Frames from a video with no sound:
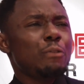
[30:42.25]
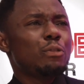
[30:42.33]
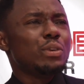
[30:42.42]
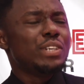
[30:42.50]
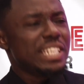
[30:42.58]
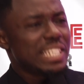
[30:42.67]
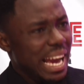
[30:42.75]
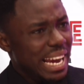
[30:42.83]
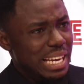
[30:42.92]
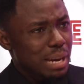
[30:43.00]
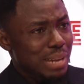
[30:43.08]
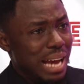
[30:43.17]
deny
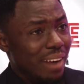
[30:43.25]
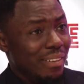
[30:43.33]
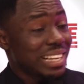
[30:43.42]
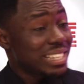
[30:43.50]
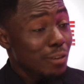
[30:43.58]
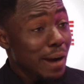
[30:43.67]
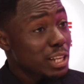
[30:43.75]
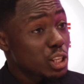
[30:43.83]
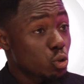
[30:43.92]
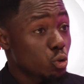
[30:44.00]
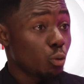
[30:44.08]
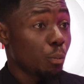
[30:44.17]
them that right
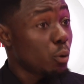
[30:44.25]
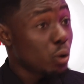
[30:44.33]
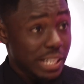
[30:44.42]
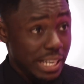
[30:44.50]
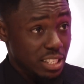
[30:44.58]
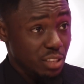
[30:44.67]
to protest,